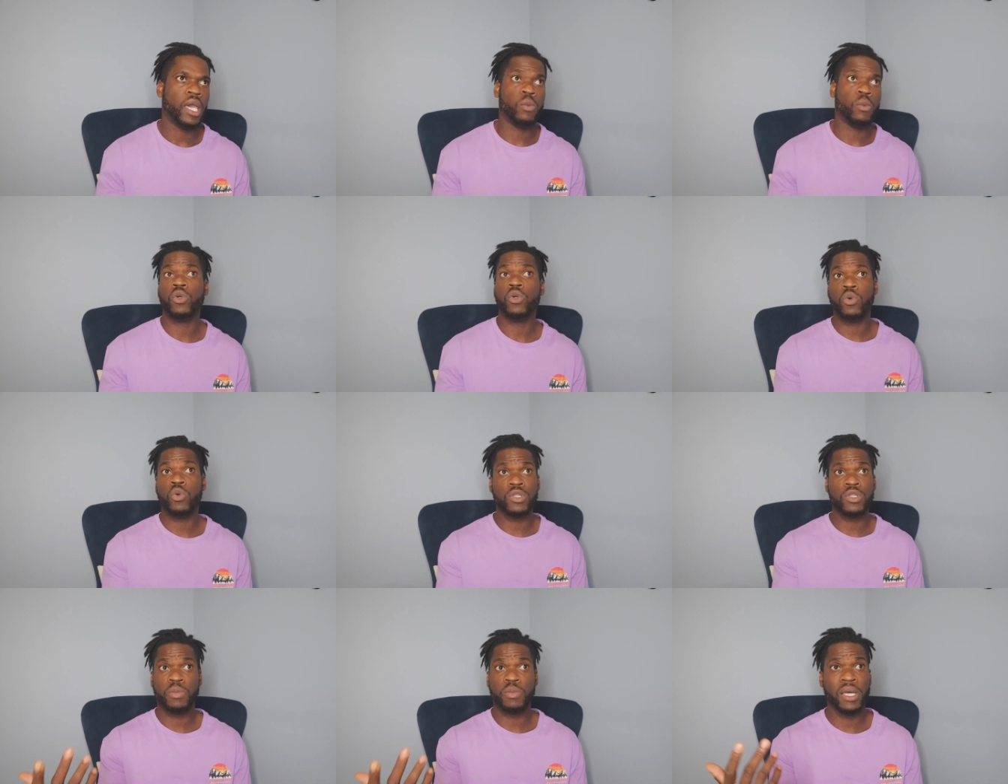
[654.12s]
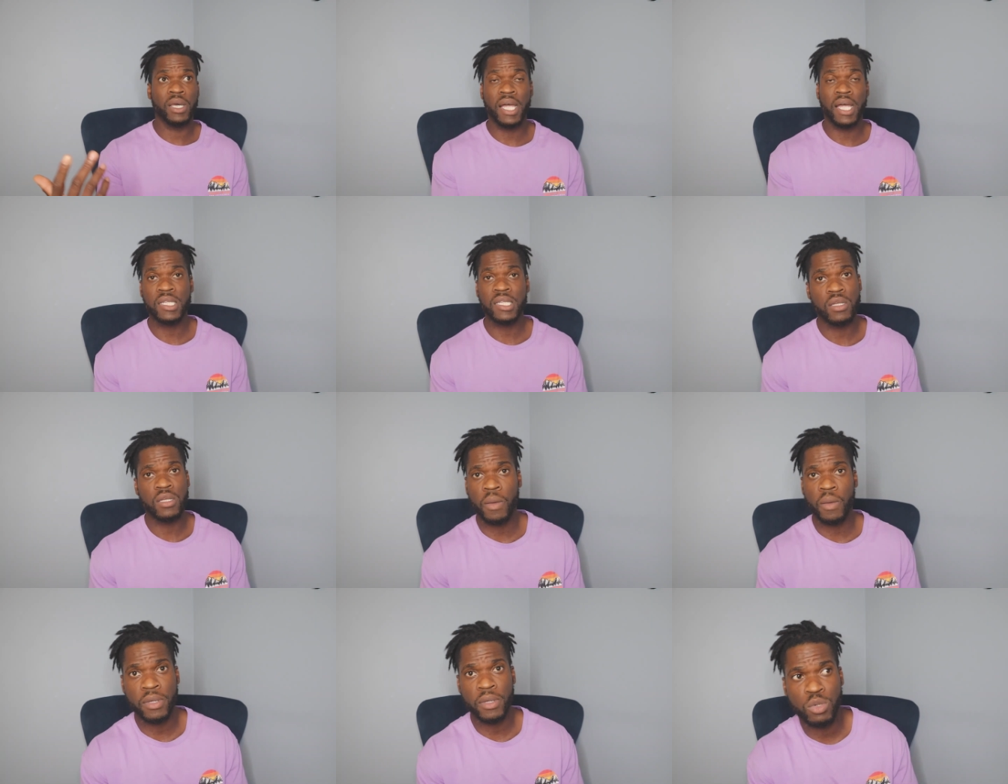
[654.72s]
And we'll go into my
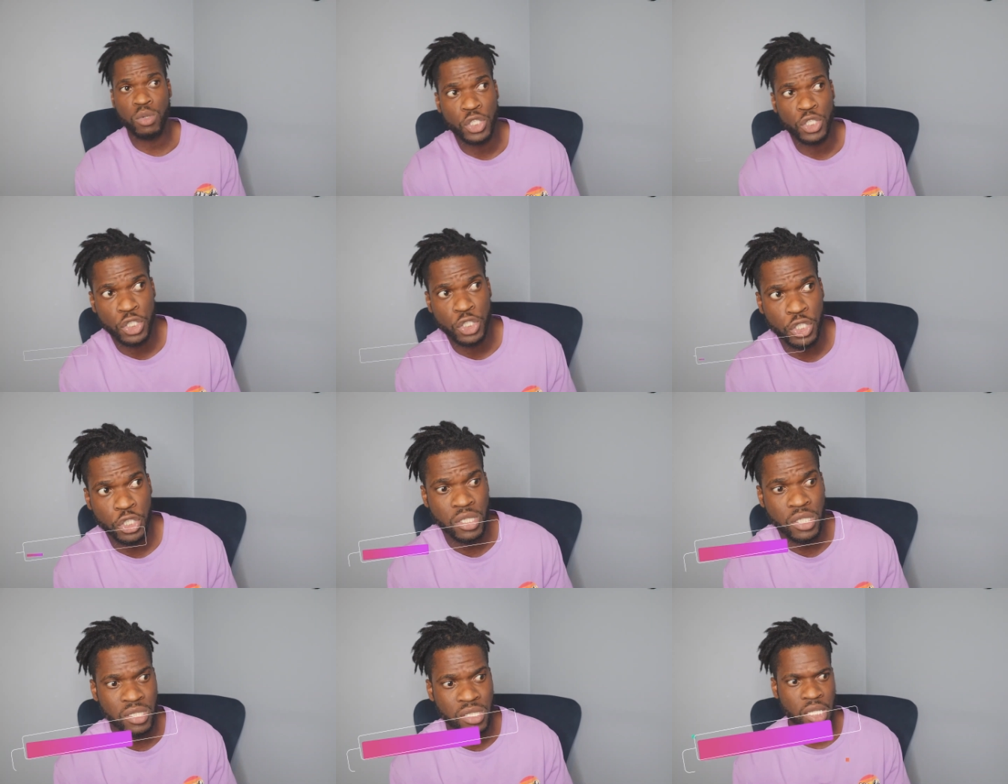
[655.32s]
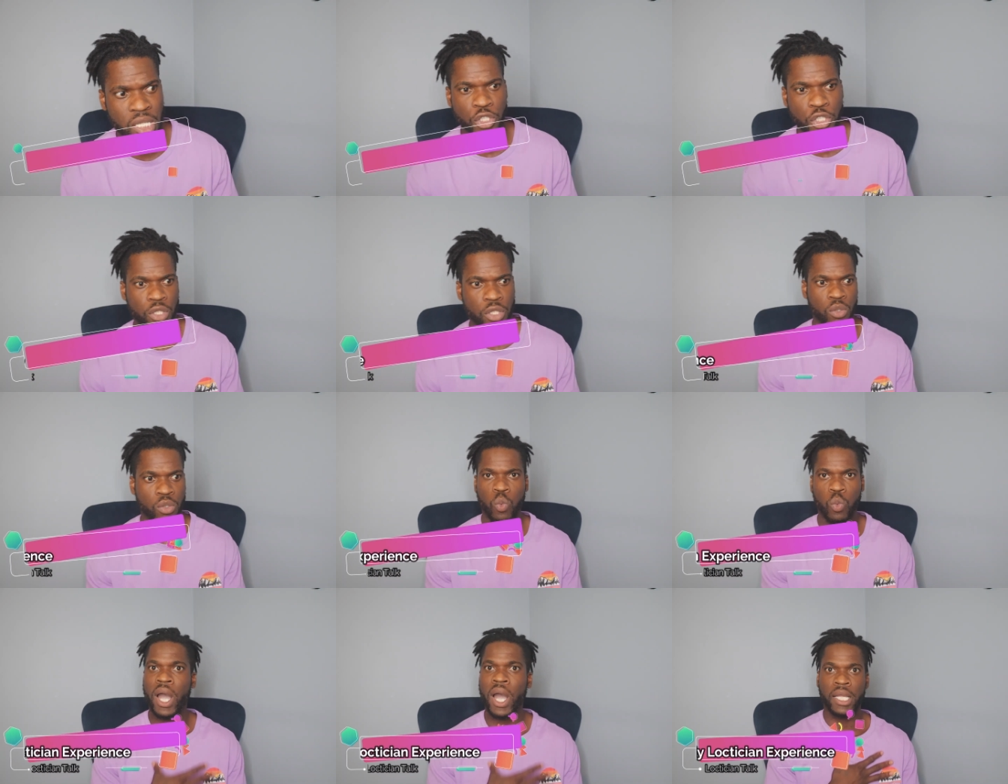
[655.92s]
last topic, which is just
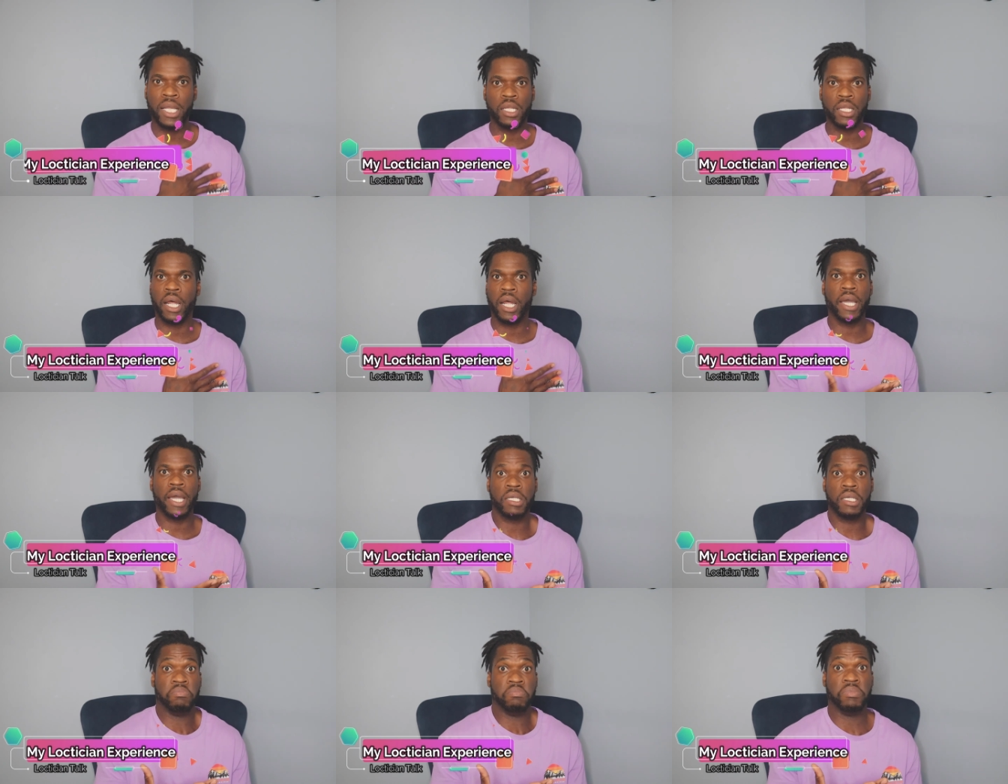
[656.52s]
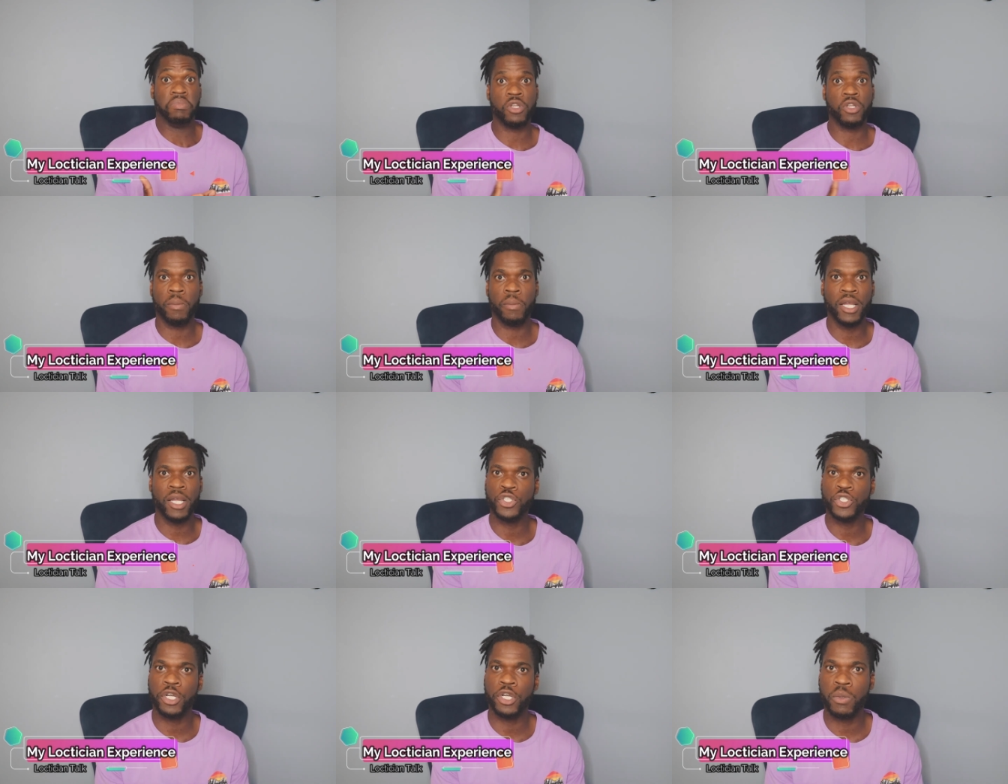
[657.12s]
essentially why did I
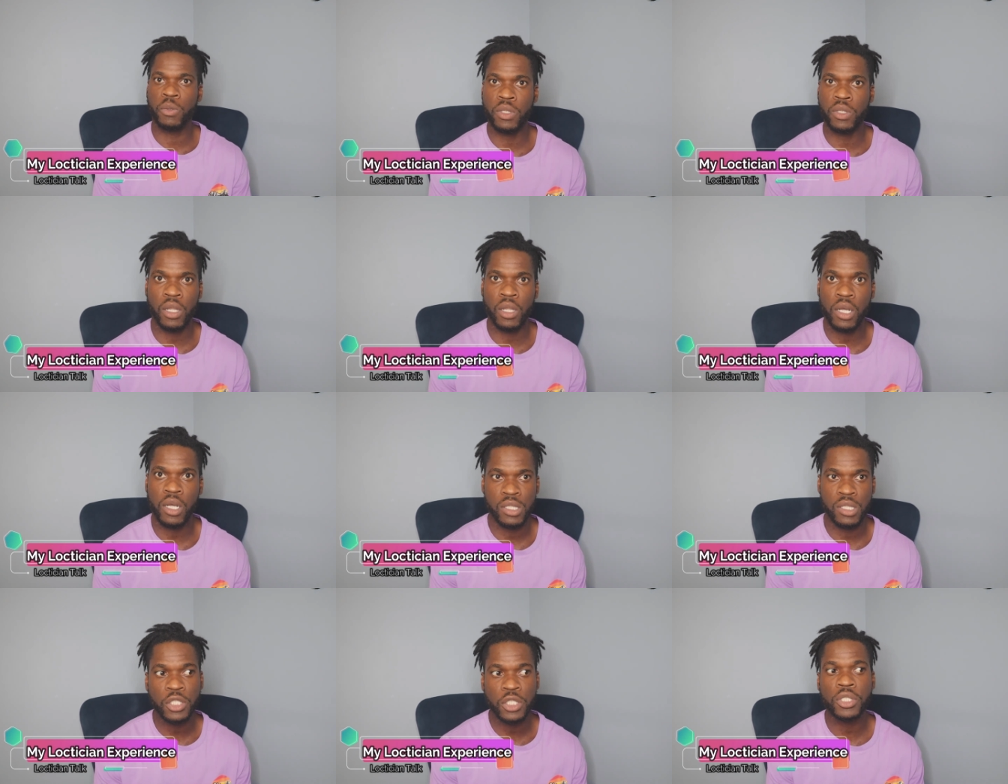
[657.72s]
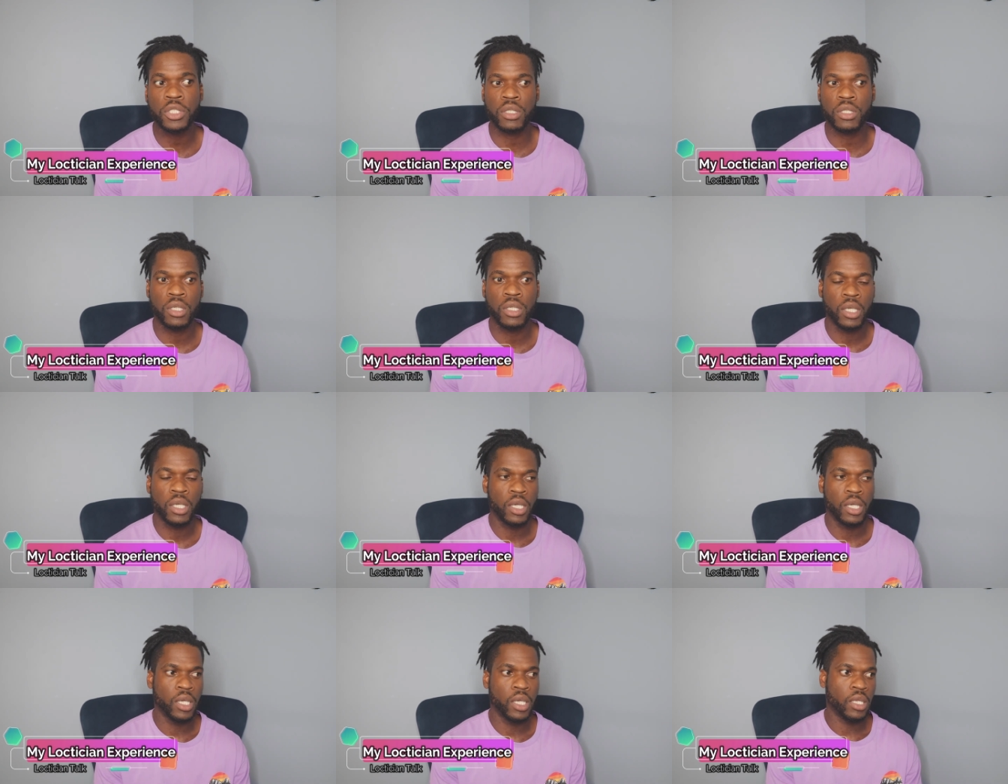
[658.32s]
start my journey with a loctician?
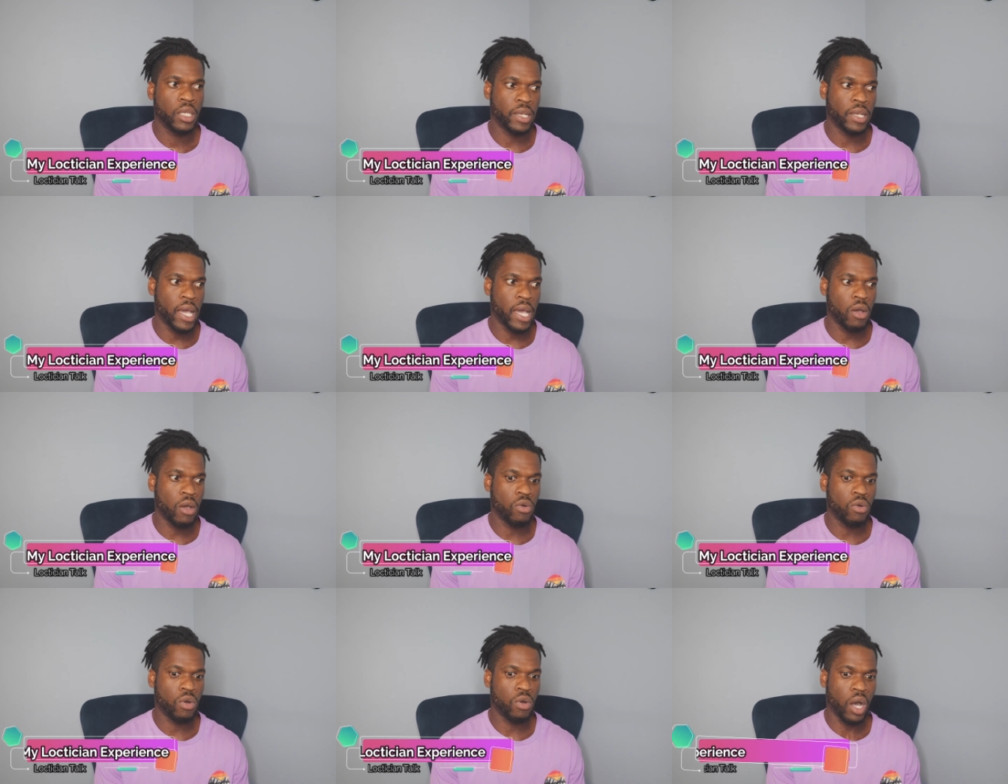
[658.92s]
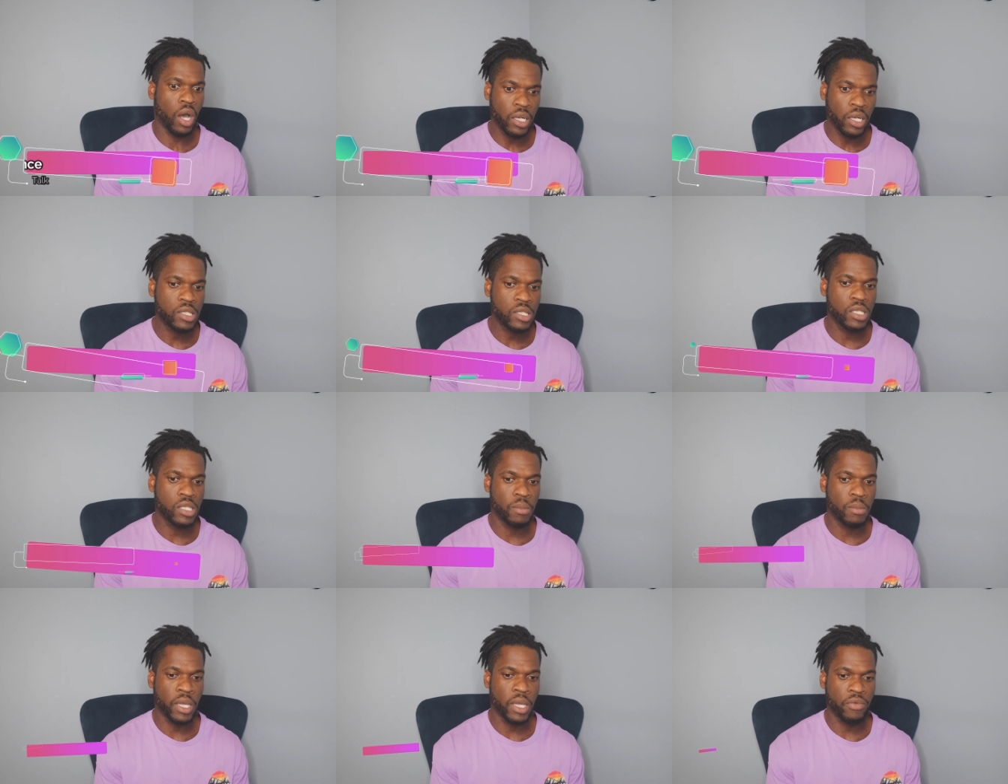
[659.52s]
Now,
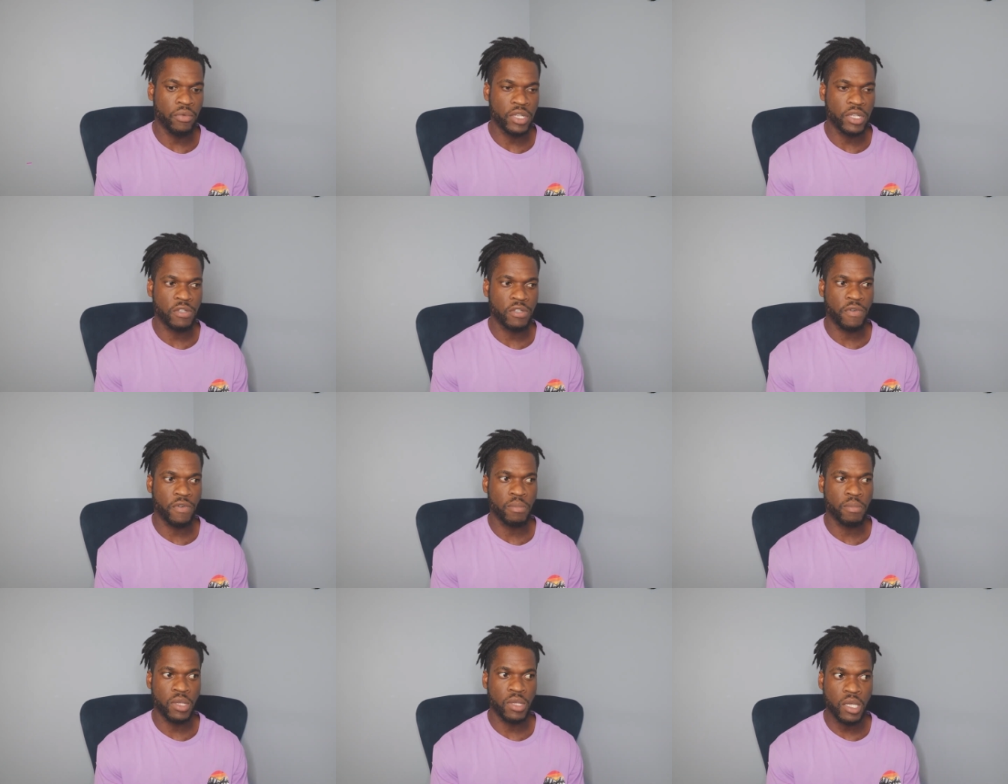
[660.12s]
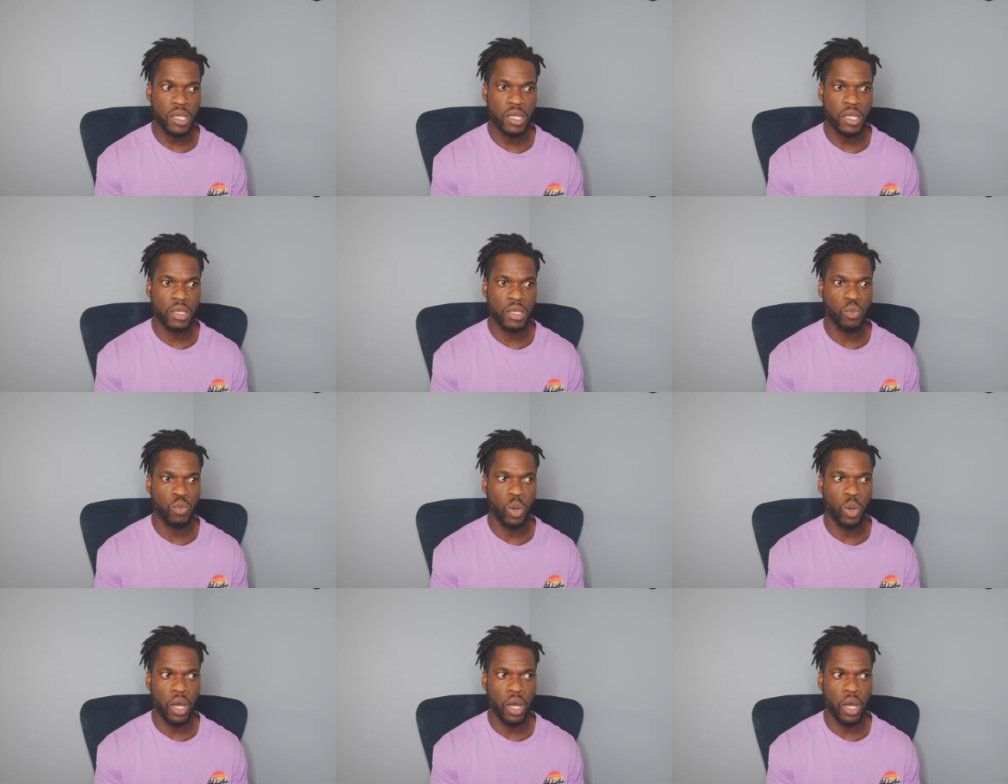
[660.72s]
honestly, the main reason for me